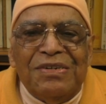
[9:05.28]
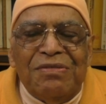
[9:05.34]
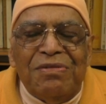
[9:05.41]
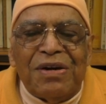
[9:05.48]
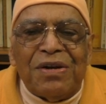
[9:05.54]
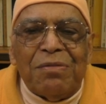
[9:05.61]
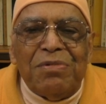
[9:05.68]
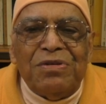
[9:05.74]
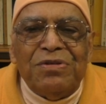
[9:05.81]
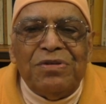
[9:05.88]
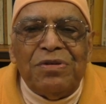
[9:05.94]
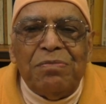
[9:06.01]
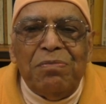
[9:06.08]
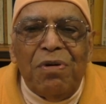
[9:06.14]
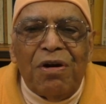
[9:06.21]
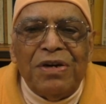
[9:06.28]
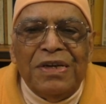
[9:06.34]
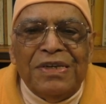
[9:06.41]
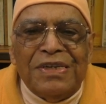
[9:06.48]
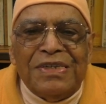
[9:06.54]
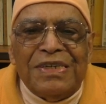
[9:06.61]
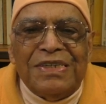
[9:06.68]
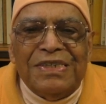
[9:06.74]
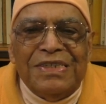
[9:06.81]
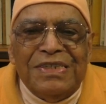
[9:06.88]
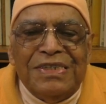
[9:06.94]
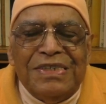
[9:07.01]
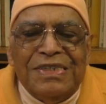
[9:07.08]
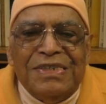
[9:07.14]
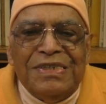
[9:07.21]
What about your body?
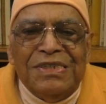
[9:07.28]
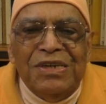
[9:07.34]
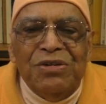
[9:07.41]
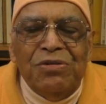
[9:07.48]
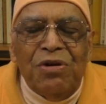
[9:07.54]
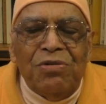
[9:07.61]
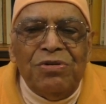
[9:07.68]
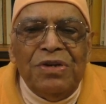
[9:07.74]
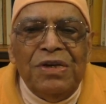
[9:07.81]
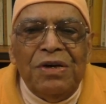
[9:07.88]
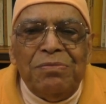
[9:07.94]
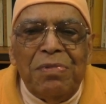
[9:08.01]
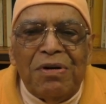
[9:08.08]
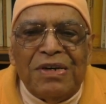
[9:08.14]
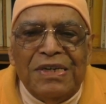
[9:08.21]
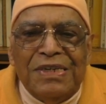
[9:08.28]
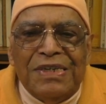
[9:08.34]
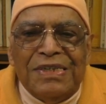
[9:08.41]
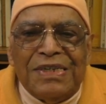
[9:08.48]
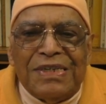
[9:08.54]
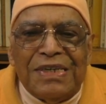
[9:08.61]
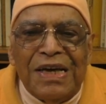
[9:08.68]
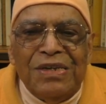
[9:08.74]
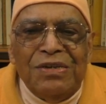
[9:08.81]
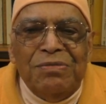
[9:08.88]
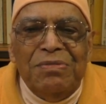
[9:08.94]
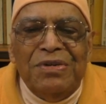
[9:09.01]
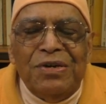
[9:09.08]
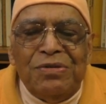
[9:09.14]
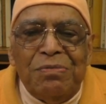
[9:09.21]
You own your body. Can you
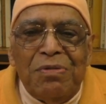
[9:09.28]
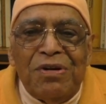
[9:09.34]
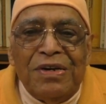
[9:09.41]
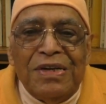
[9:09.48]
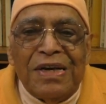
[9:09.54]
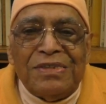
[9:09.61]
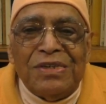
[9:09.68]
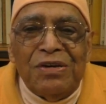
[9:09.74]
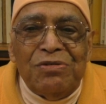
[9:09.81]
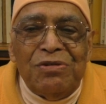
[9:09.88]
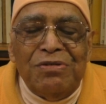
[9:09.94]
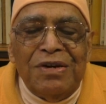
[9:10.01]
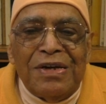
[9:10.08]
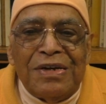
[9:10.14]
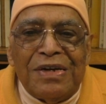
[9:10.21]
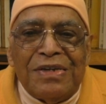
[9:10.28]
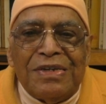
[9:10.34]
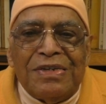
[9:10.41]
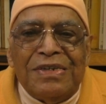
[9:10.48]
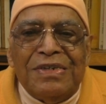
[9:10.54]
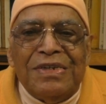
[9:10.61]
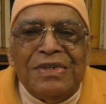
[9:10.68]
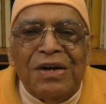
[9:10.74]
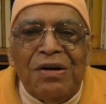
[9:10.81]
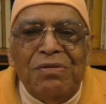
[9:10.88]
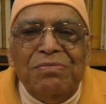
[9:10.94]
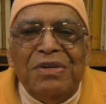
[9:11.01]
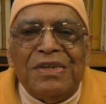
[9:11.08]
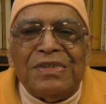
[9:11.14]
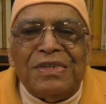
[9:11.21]
be your body as the owner?
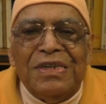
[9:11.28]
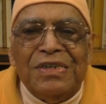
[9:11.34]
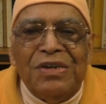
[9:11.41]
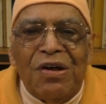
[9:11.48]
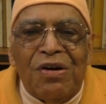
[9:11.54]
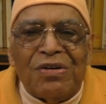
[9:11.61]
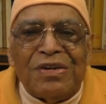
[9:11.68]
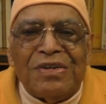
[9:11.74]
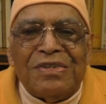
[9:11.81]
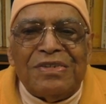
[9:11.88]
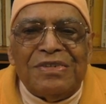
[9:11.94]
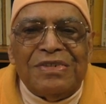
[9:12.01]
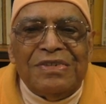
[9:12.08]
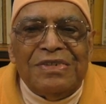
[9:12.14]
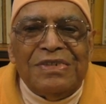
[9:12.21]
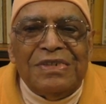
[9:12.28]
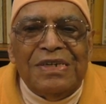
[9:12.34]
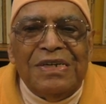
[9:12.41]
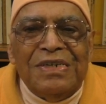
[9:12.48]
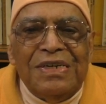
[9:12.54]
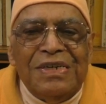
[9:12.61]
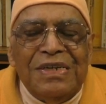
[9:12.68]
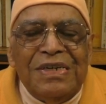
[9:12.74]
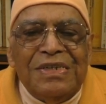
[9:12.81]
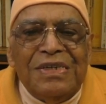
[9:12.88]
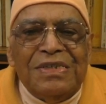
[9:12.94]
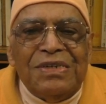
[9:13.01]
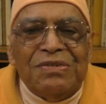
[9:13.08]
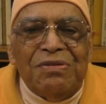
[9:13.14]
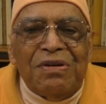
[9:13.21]
Obviously not.
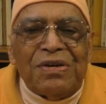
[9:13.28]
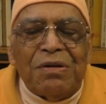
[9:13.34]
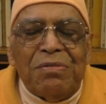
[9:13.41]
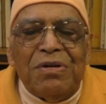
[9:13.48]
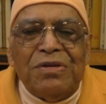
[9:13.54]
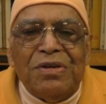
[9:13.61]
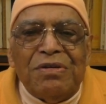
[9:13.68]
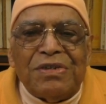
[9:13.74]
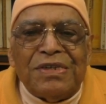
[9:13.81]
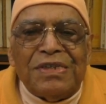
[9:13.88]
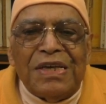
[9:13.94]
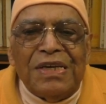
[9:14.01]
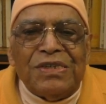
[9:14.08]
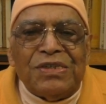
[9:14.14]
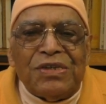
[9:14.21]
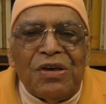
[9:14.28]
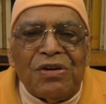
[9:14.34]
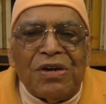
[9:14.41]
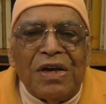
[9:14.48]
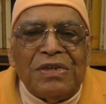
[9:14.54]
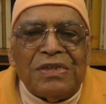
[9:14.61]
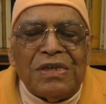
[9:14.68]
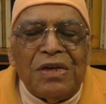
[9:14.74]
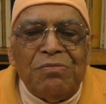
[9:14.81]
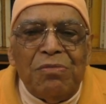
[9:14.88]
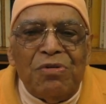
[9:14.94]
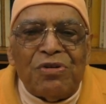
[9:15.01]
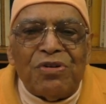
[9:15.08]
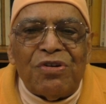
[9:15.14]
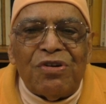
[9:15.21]
What about your sense organs and
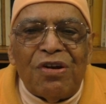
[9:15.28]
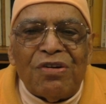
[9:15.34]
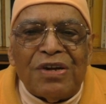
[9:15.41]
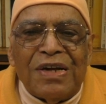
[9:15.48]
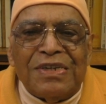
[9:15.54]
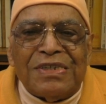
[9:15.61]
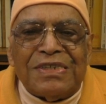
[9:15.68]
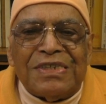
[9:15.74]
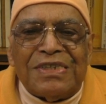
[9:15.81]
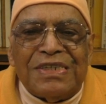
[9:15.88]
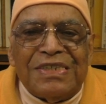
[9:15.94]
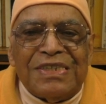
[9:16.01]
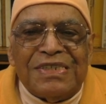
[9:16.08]
motor organs?